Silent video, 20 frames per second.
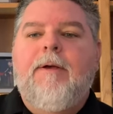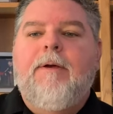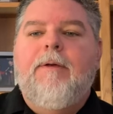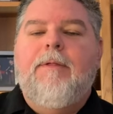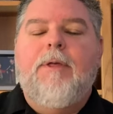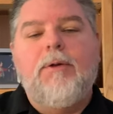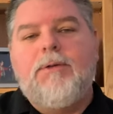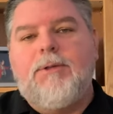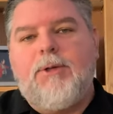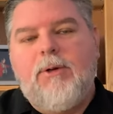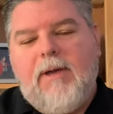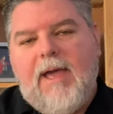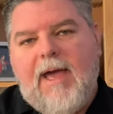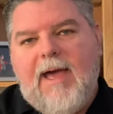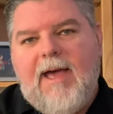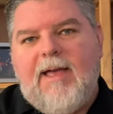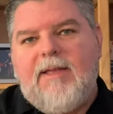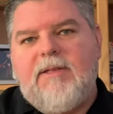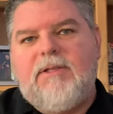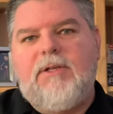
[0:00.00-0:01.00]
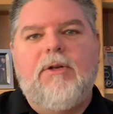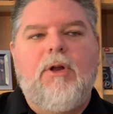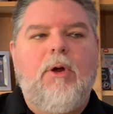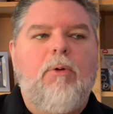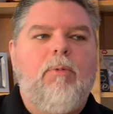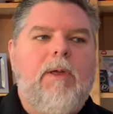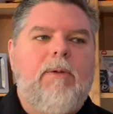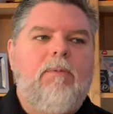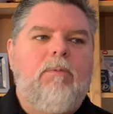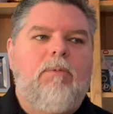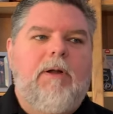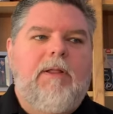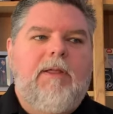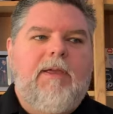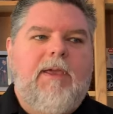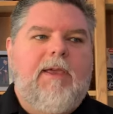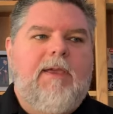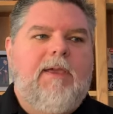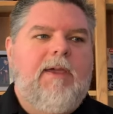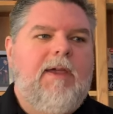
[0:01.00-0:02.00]
those two guys, you know, we
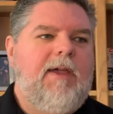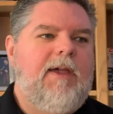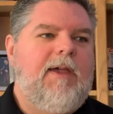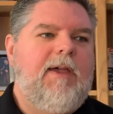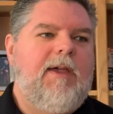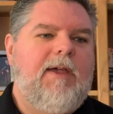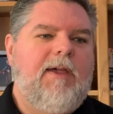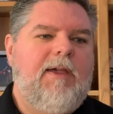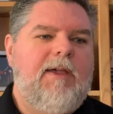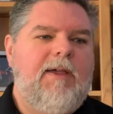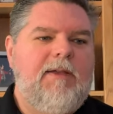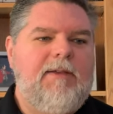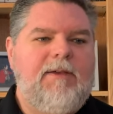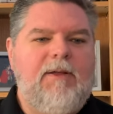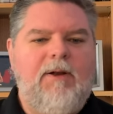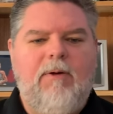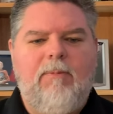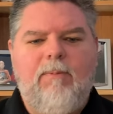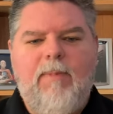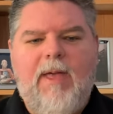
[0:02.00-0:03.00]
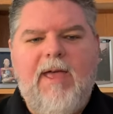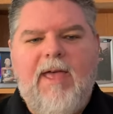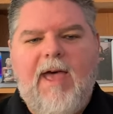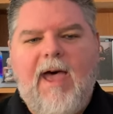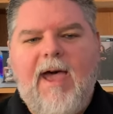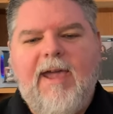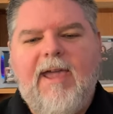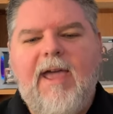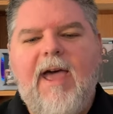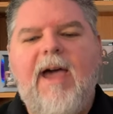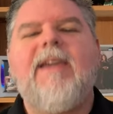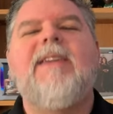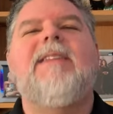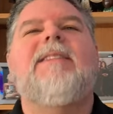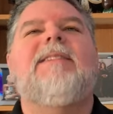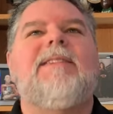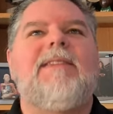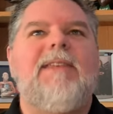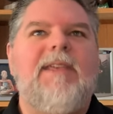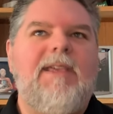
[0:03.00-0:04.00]
really, you know, I
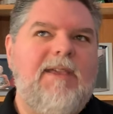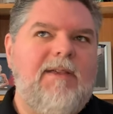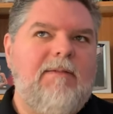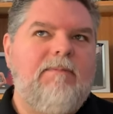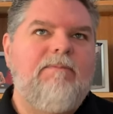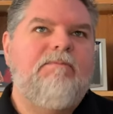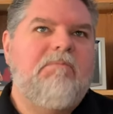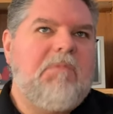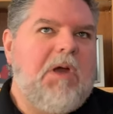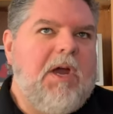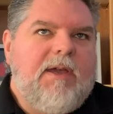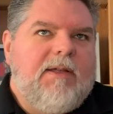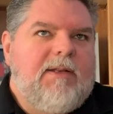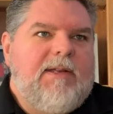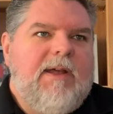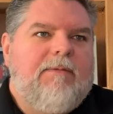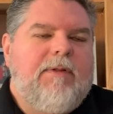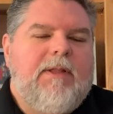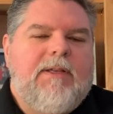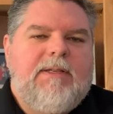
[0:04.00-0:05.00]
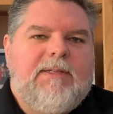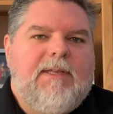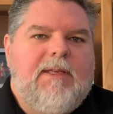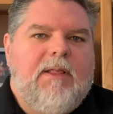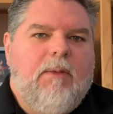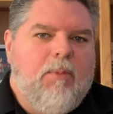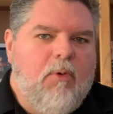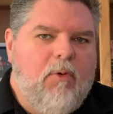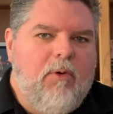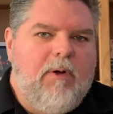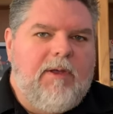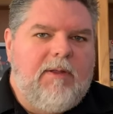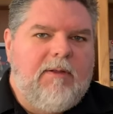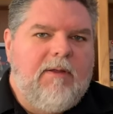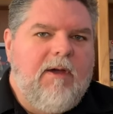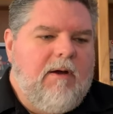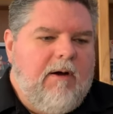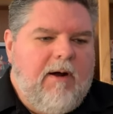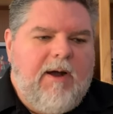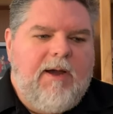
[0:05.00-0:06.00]
could definitely see the
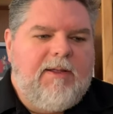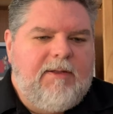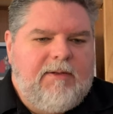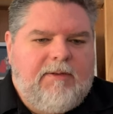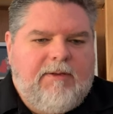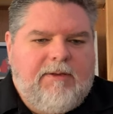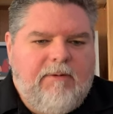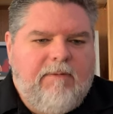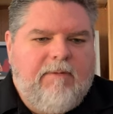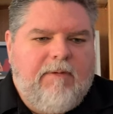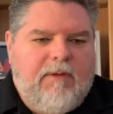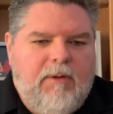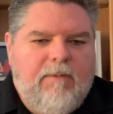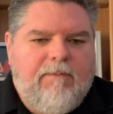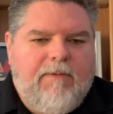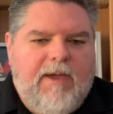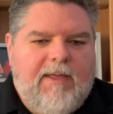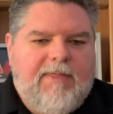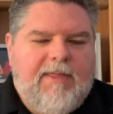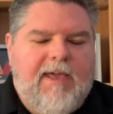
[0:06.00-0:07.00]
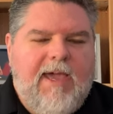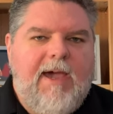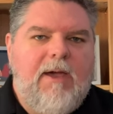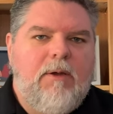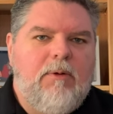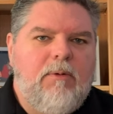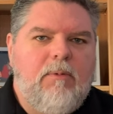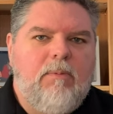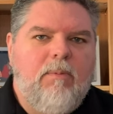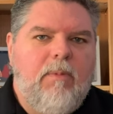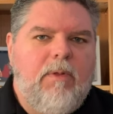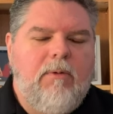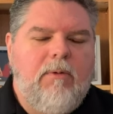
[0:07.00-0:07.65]
point. All right, you've got the guy who